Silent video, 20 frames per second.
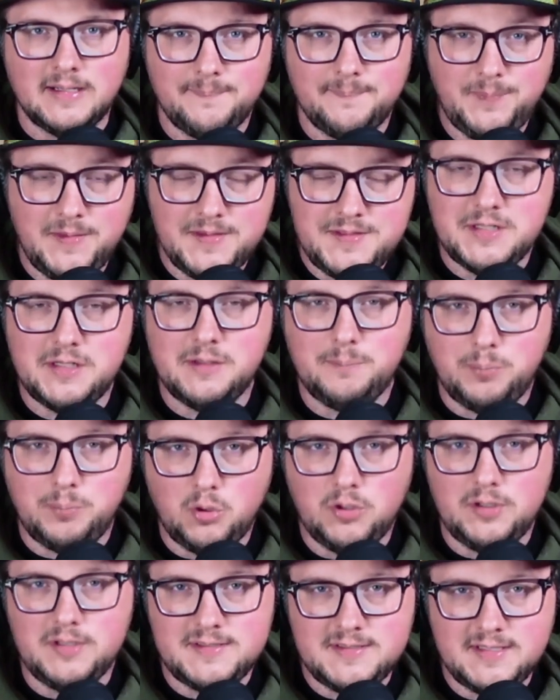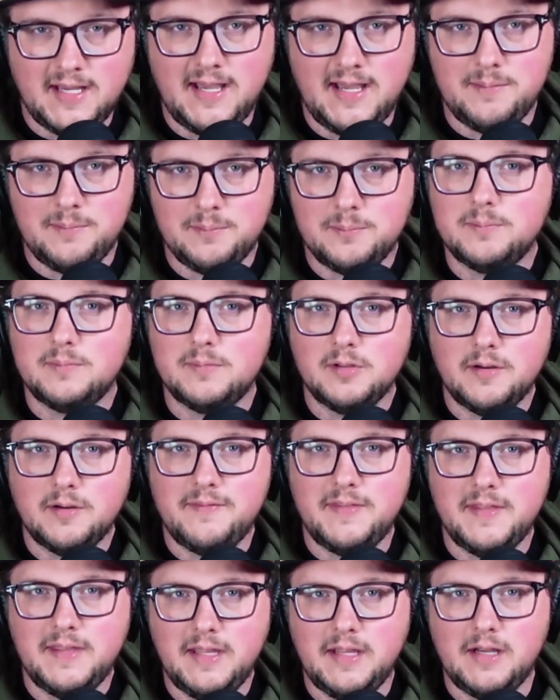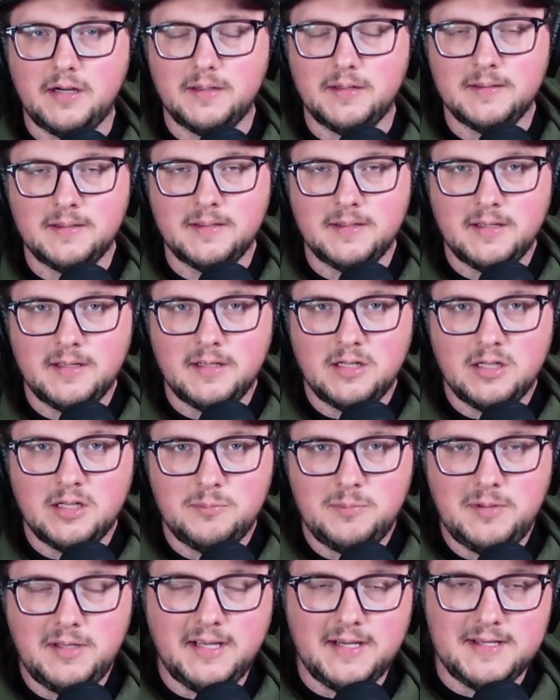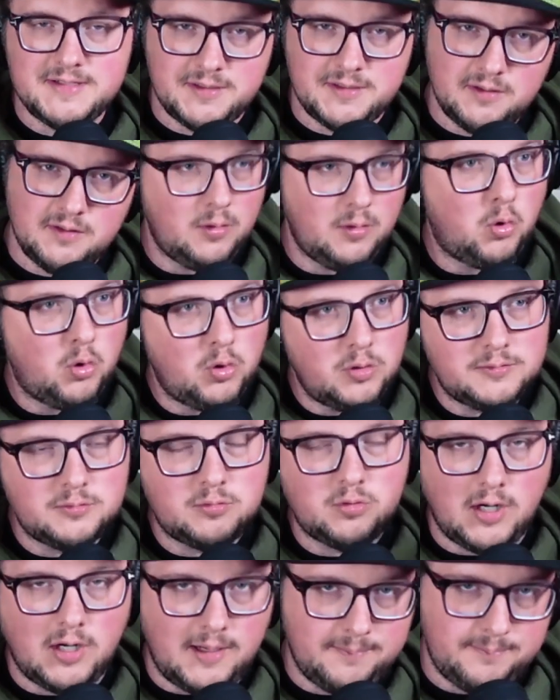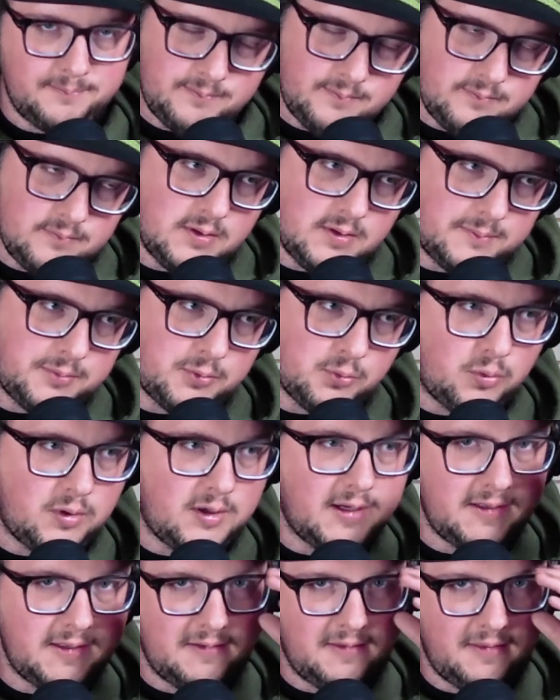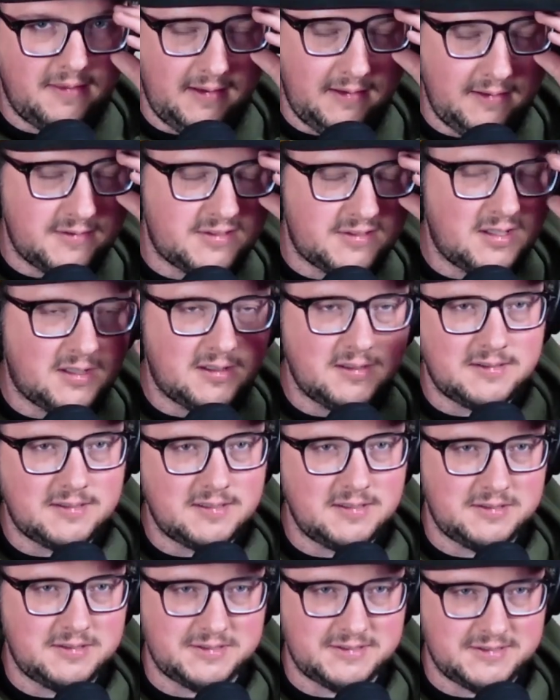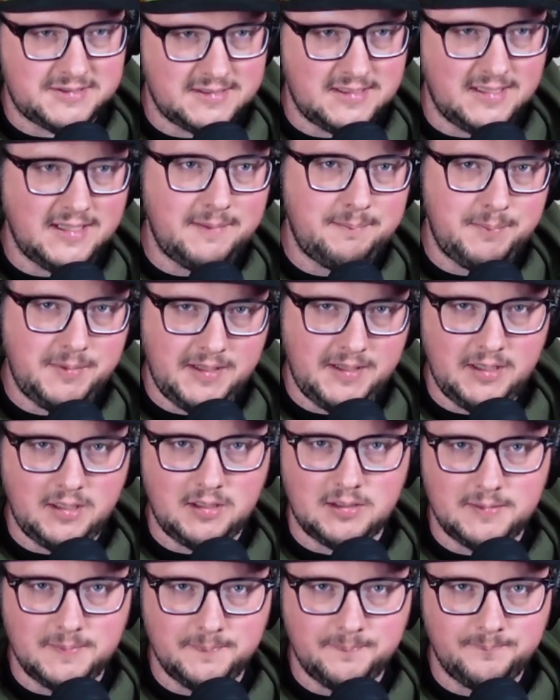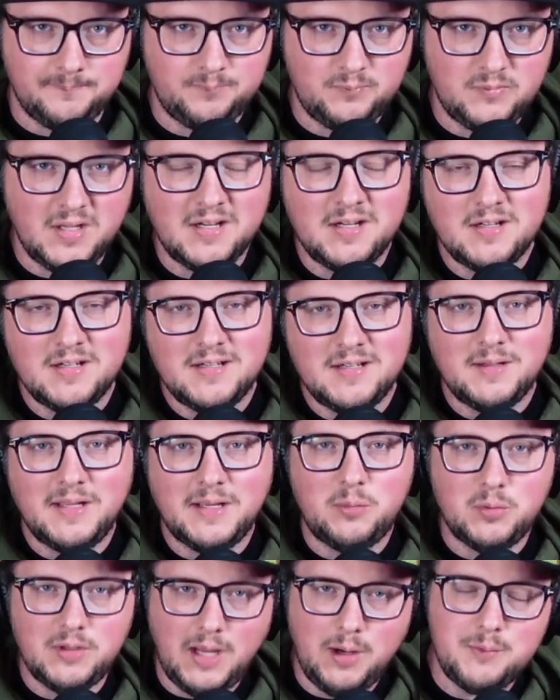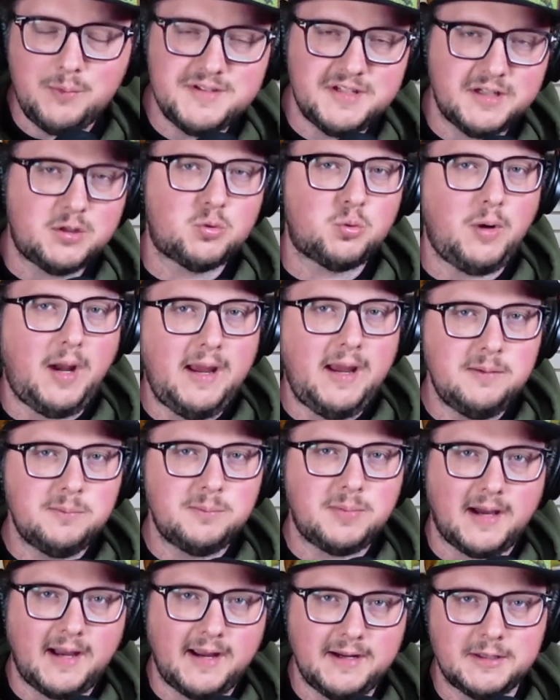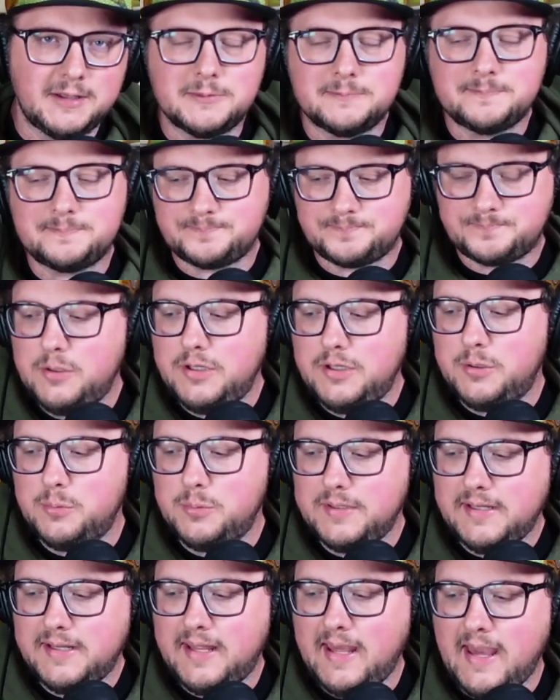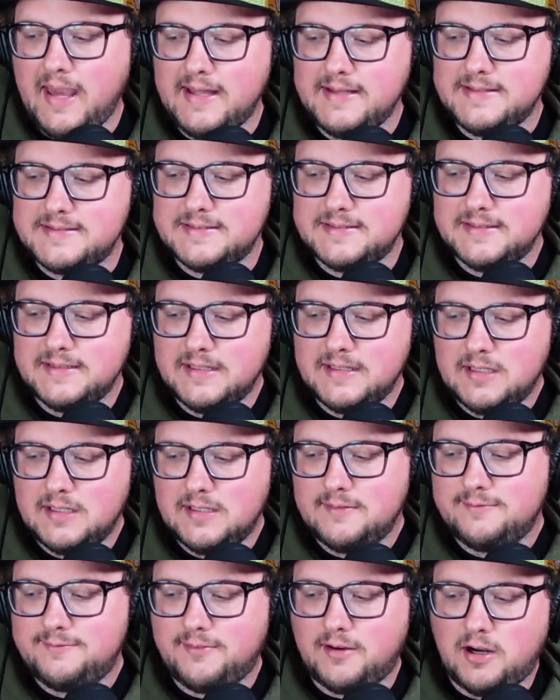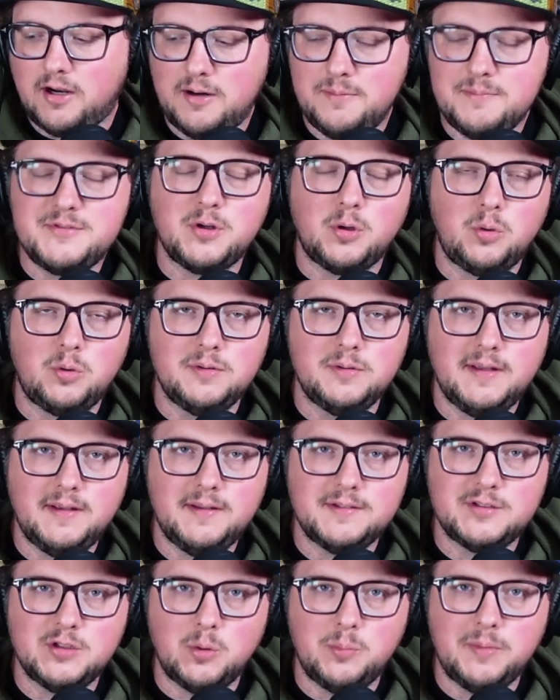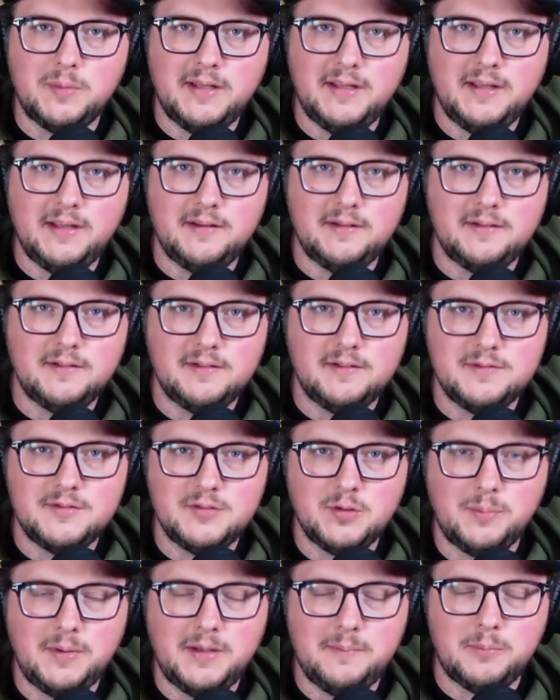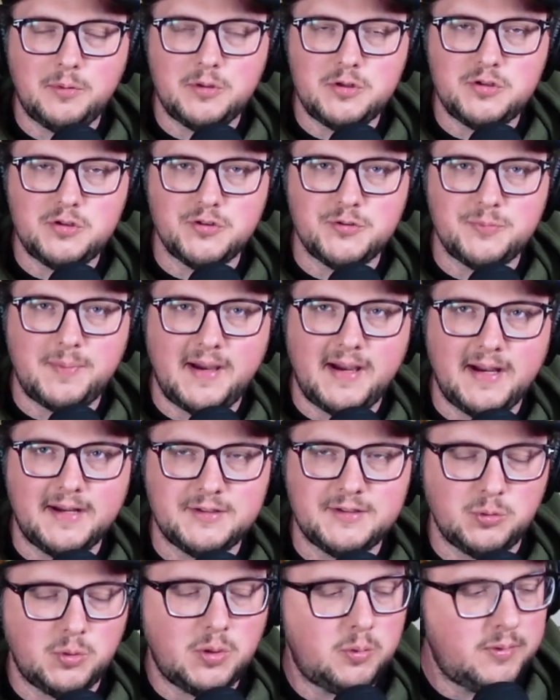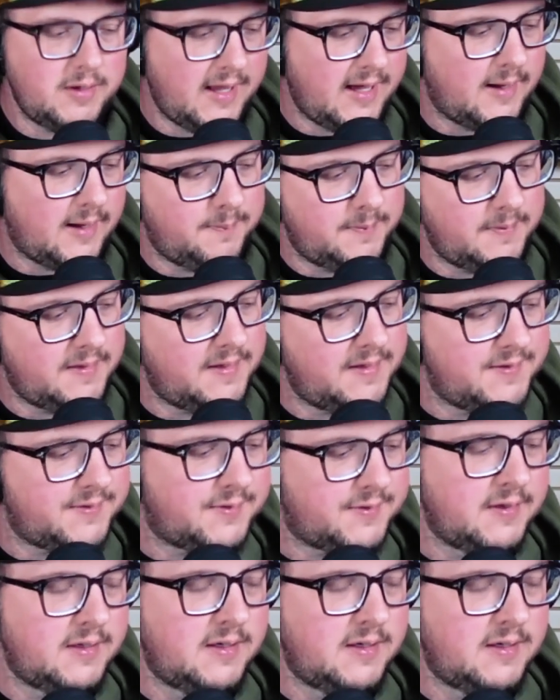It's an important time of the year because old crop, number one, things start to slip here. Like when I was a grain buyer, you would get farms holding so many bushels back. So what would happen is